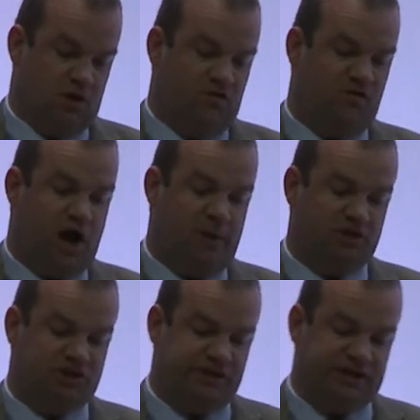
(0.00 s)

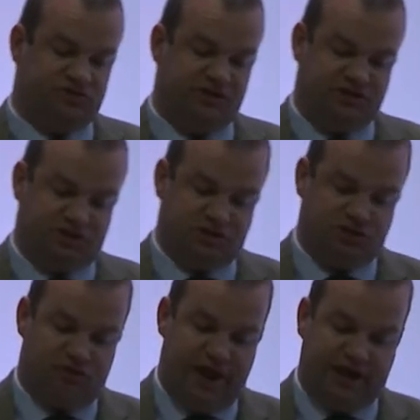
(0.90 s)
Farmers in these
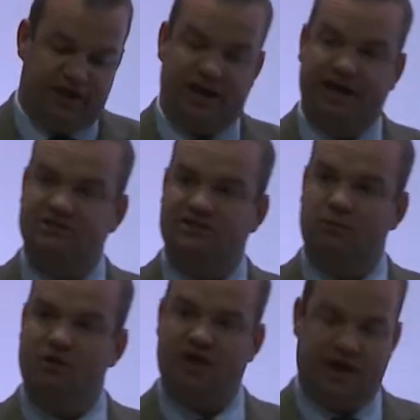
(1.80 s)
regions recognised
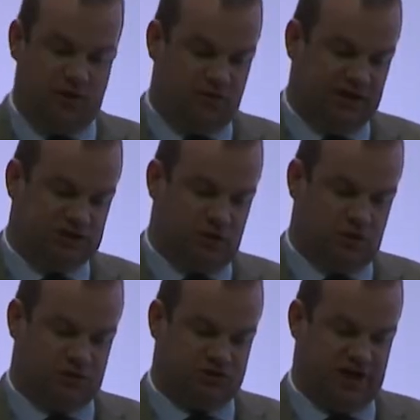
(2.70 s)
that without these
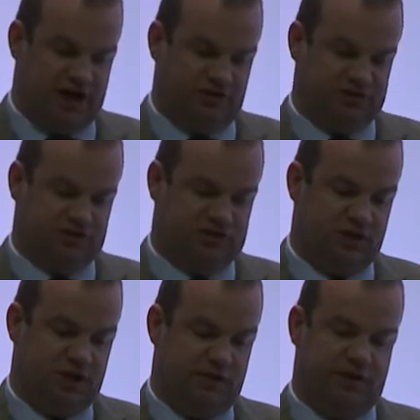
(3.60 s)
local services,
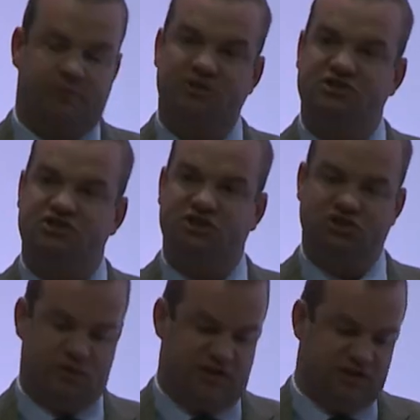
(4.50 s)
their
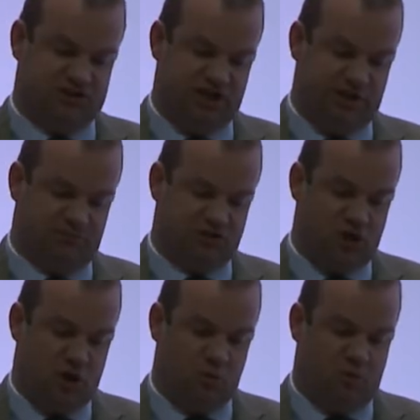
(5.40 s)
positions within the teams
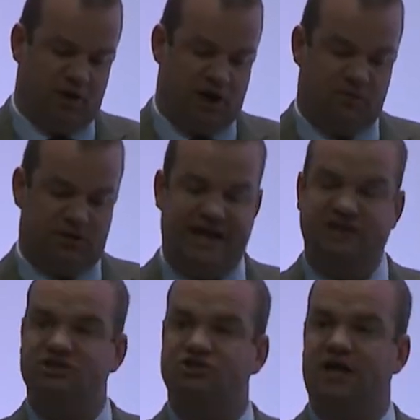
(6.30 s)
would become
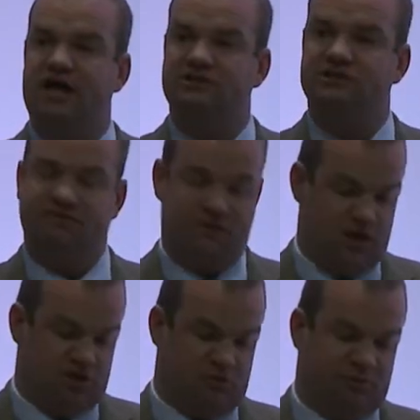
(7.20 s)
less attractive
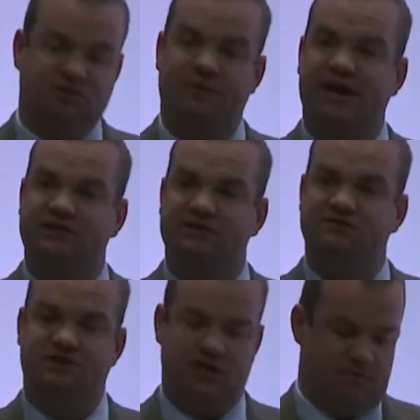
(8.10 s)
to
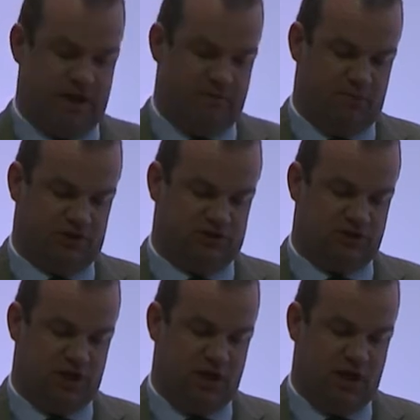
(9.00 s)
prospective team members,
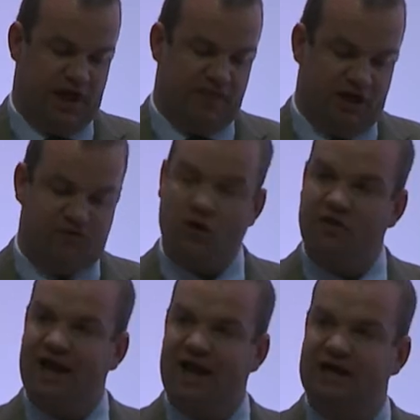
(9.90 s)
and therefore
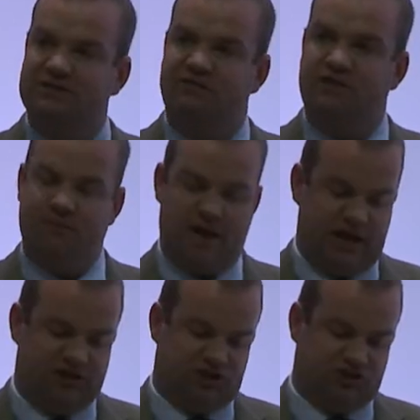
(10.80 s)
they actively
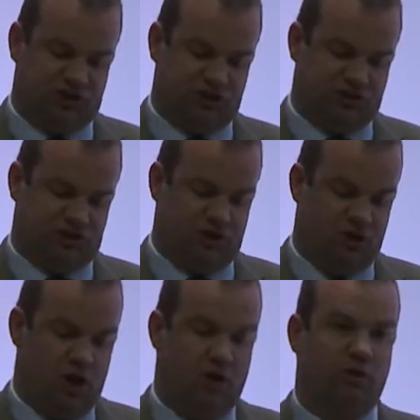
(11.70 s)
managed a
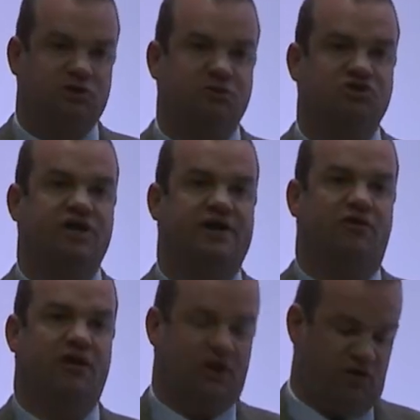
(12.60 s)
solution which would
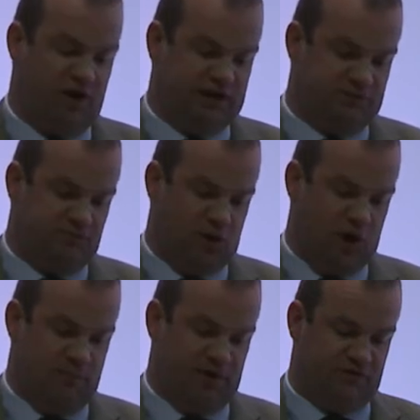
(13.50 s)
generally create
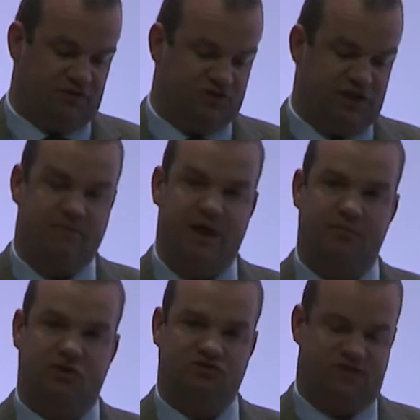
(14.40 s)
employment for team
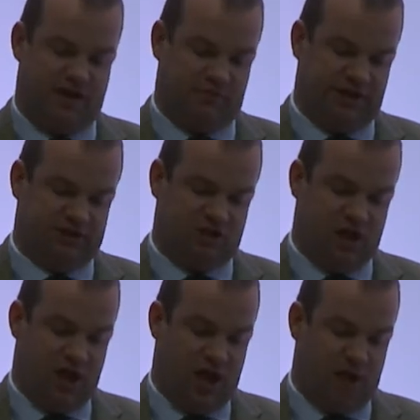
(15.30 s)
members' families
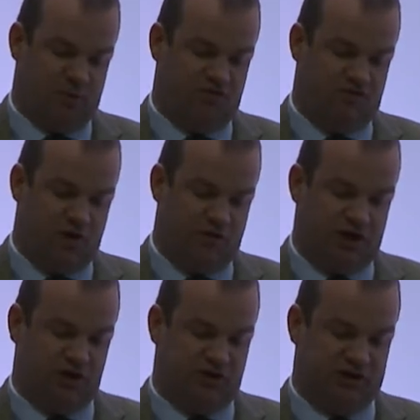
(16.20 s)
and would further
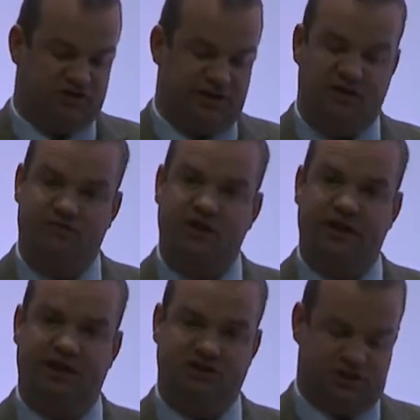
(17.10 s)
increase their
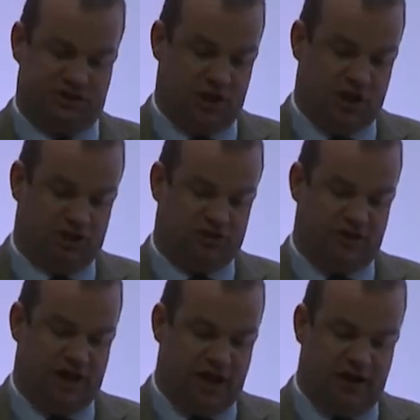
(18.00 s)
affiliation to
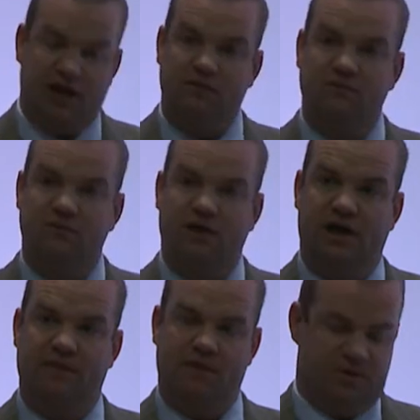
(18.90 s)
the area
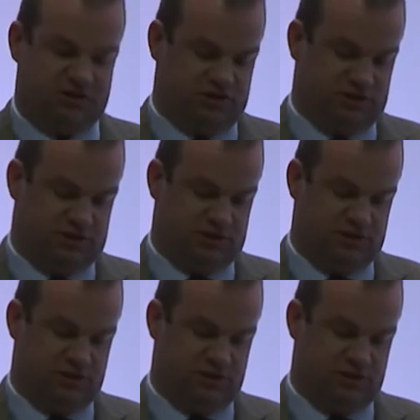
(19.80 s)
and the business.